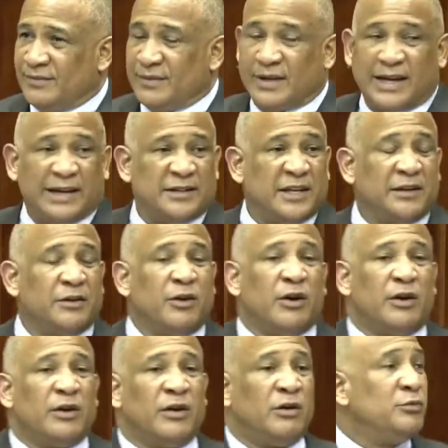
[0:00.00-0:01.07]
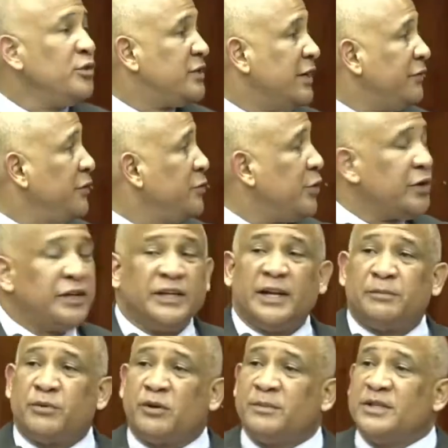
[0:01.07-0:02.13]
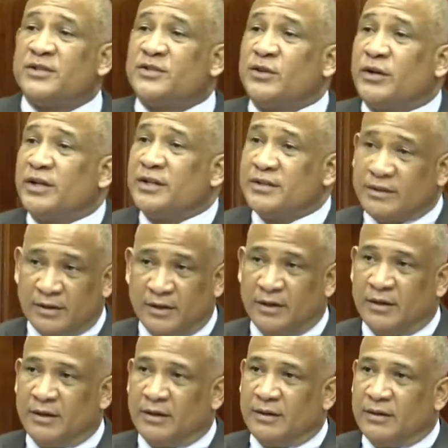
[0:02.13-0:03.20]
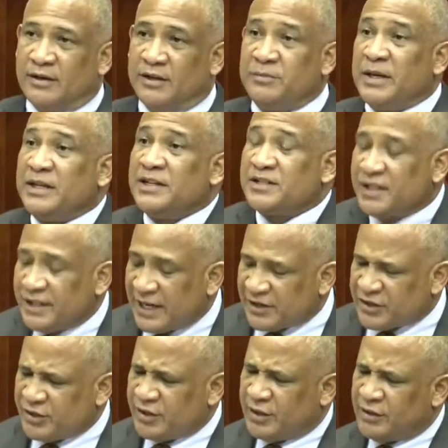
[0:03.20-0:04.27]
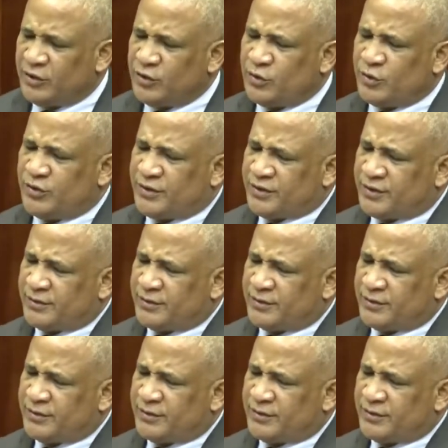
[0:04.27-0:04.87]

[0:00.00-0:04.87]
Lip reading: I think almost everyone in here probably saw it. It made international news.